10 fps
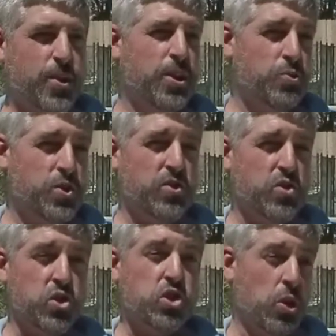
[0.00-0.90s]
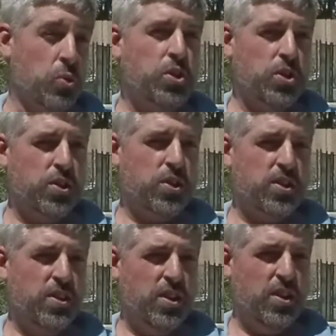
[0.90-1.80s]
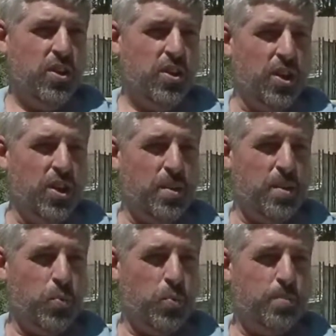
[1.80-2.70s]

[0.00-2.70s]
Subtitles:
I use it as a slow cooker. When I'm